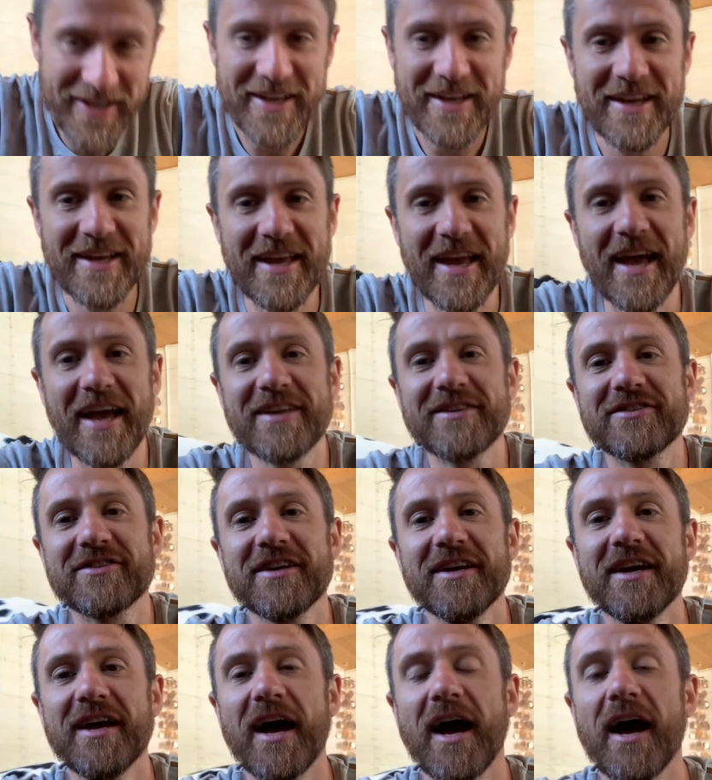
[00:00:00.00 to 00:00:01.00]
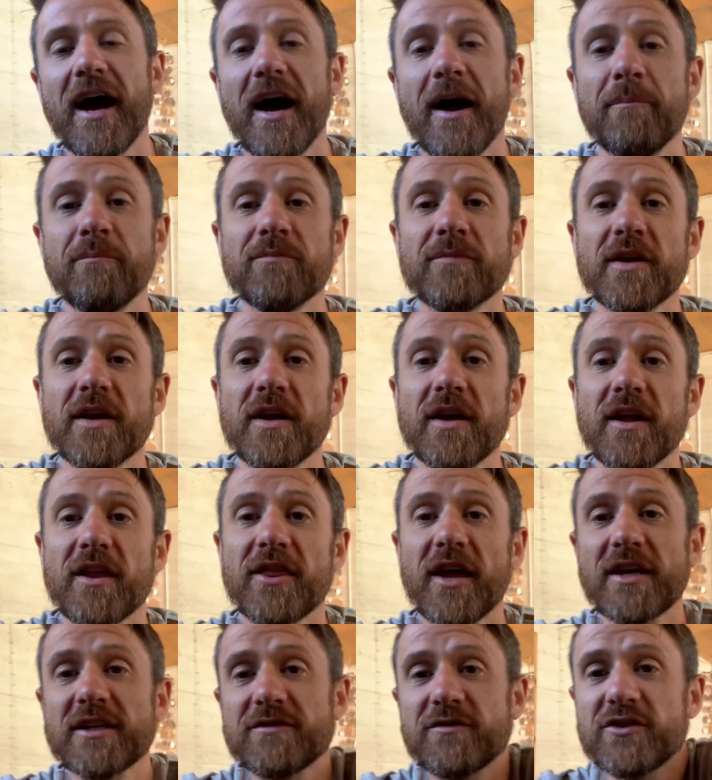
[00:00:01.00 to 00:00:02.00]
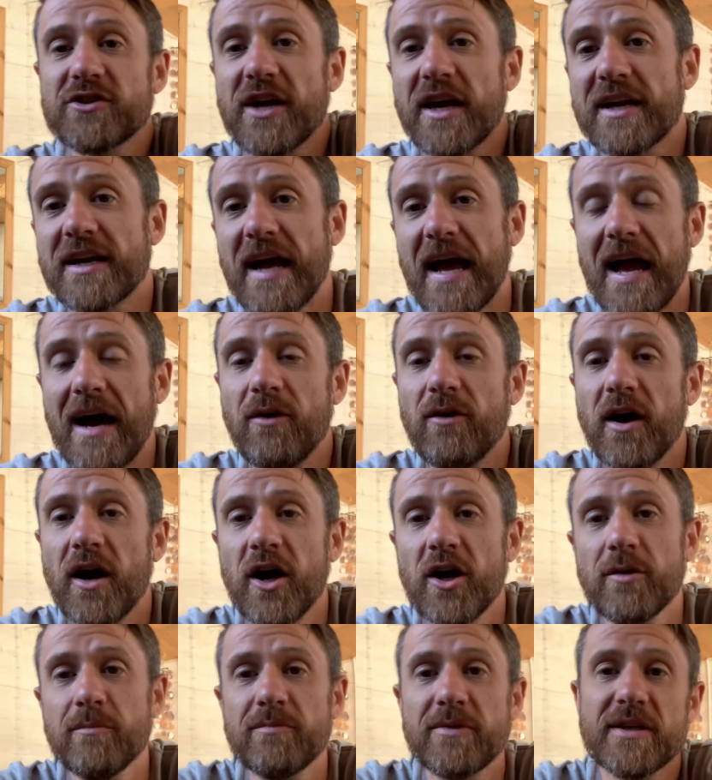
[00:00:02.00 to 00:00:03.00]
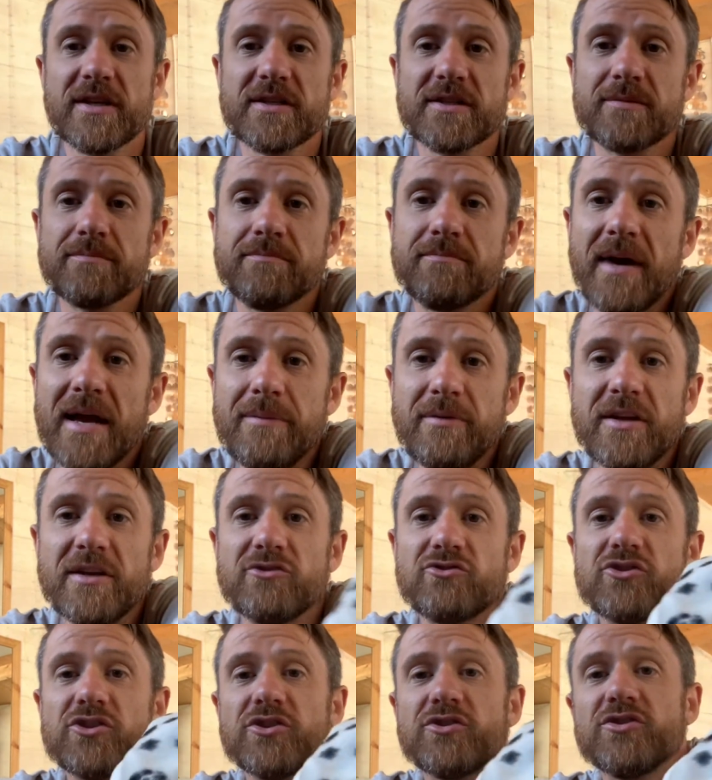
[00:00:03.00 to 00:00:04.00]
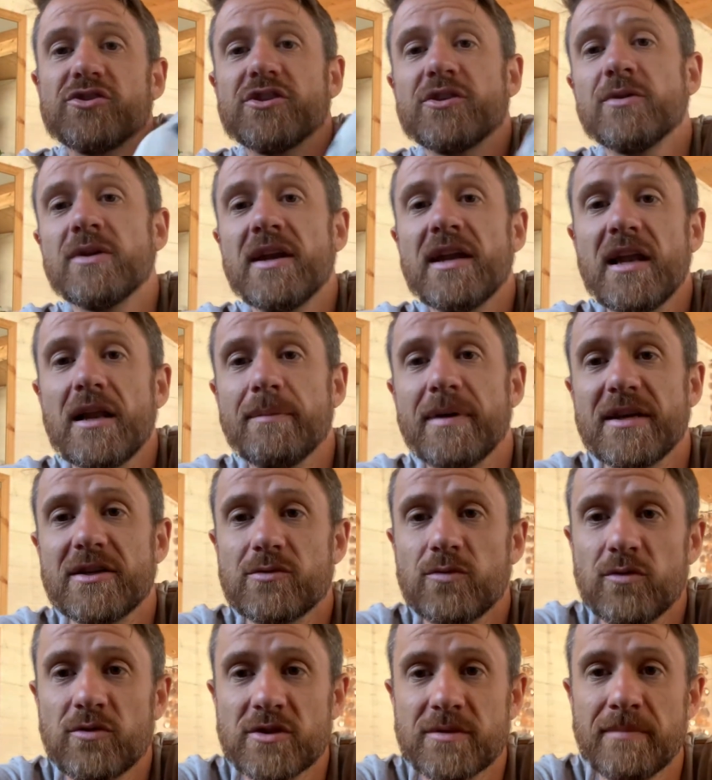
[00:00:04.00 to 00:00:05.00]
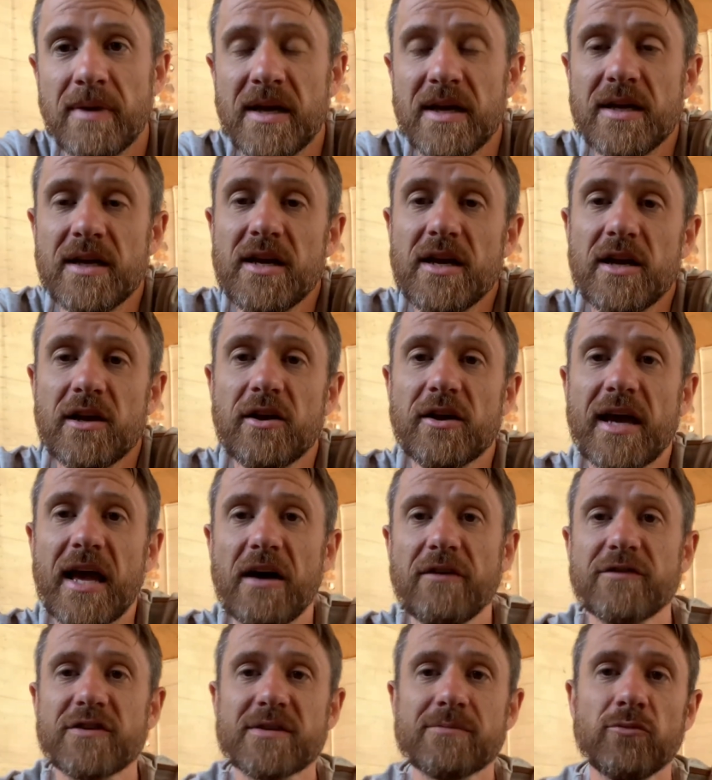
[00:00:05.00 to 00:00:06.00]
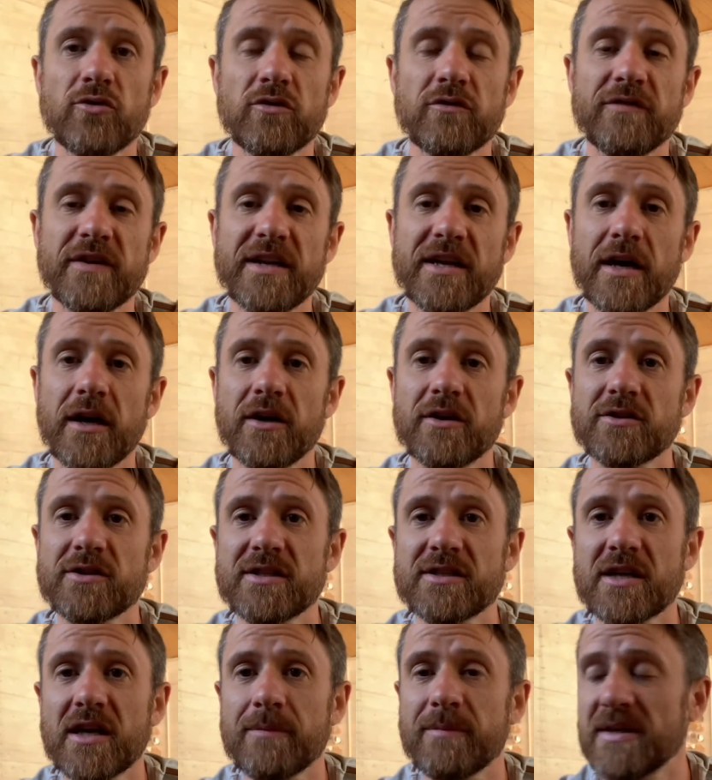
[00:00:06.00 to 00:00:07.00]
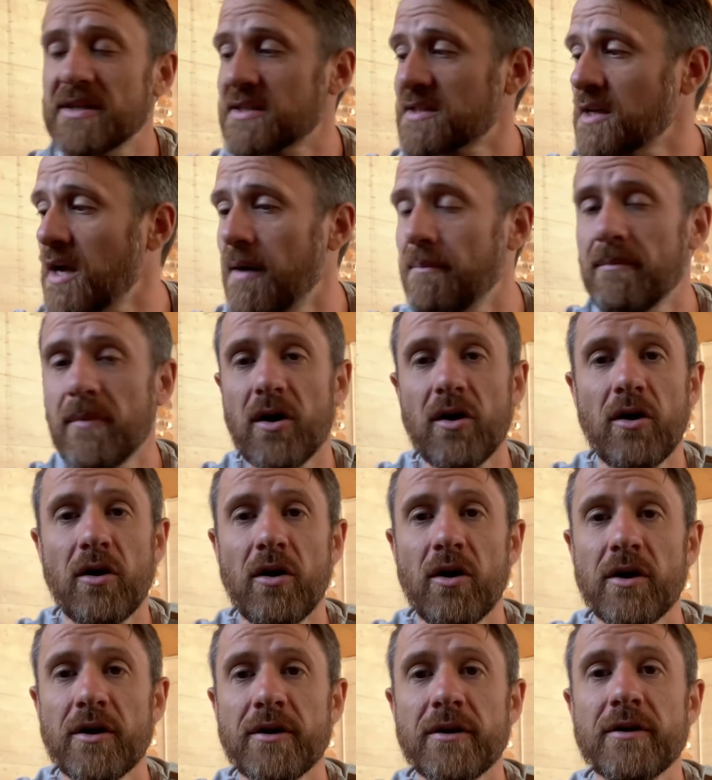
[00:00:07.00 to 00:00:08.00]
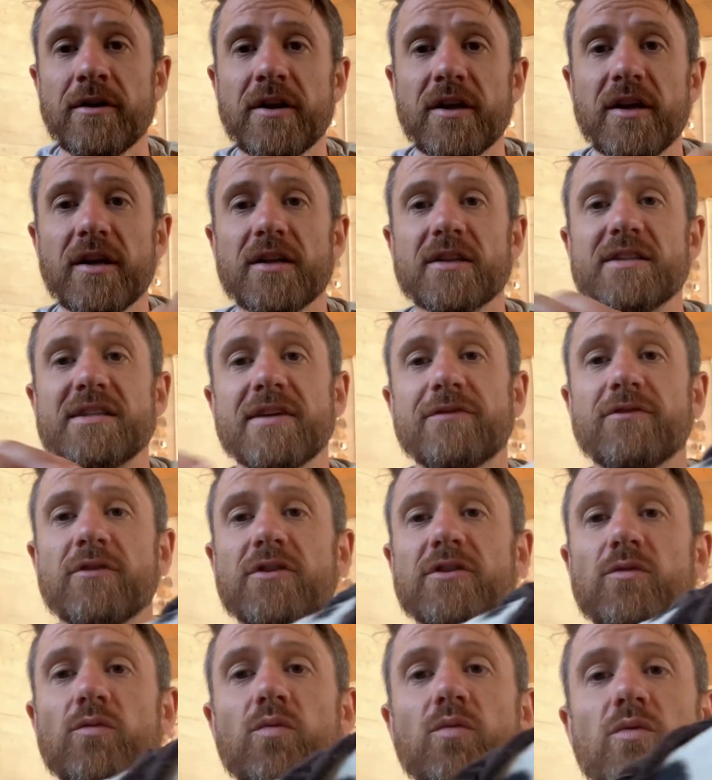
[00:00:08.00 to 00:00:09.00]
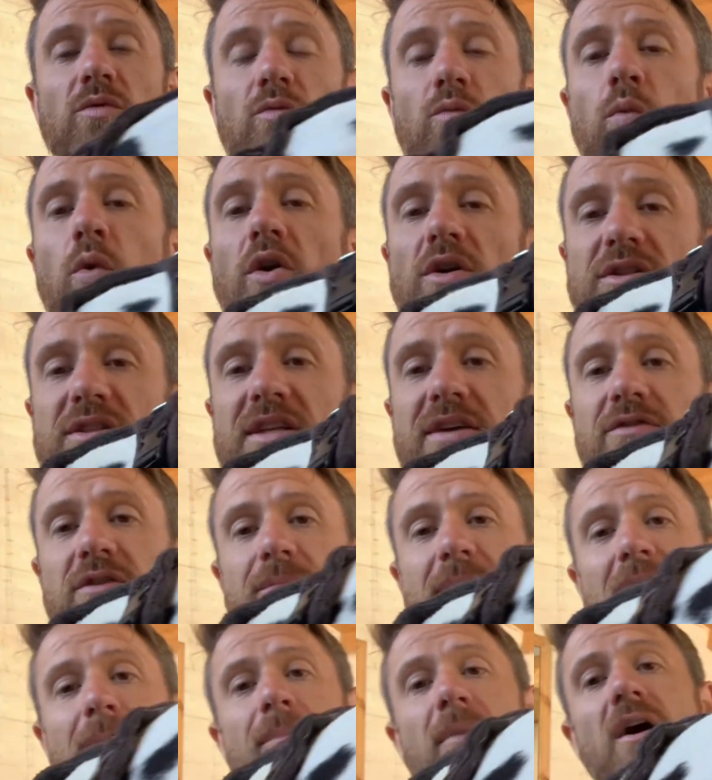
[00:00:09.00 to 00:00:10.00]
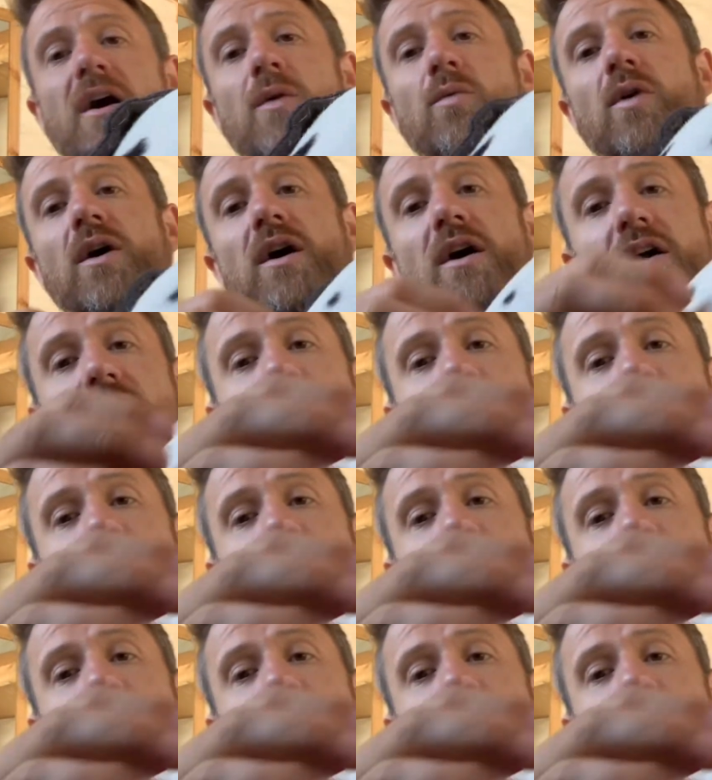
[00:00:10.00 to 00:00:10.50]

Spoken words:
yes. Thanks for checking it out. I hope this maybe introduces you a little bit towards me. Look out for some more videos. There's going to be some on different, what's different about my work